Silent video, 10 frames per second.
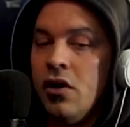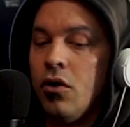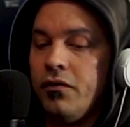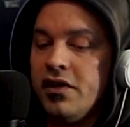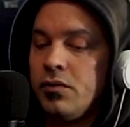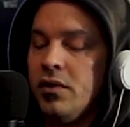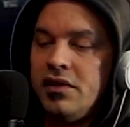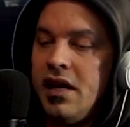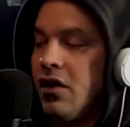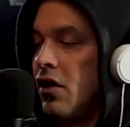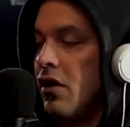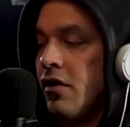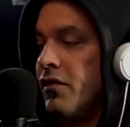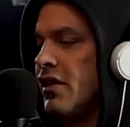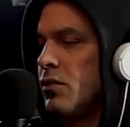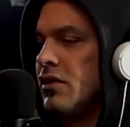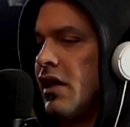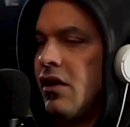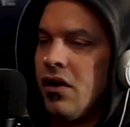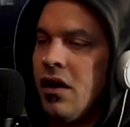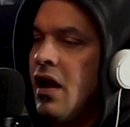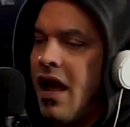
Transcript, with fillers: or if this one's any good or if this one's any good